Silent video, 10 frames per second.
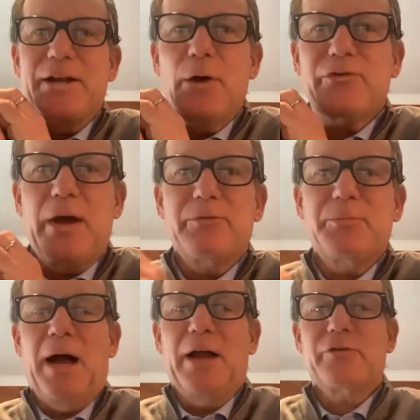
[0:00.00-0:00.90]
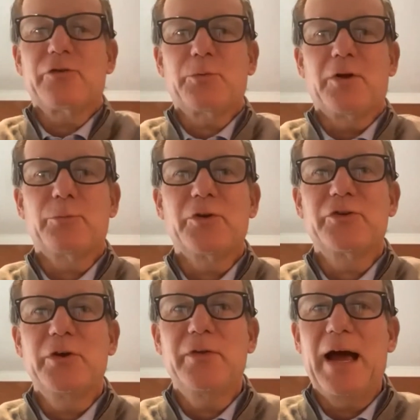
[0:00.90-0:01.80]
know some sponsors will
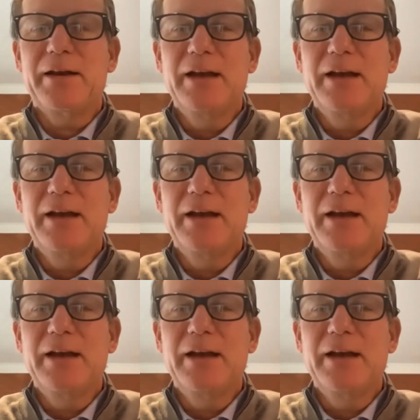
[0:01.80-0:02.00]
do that,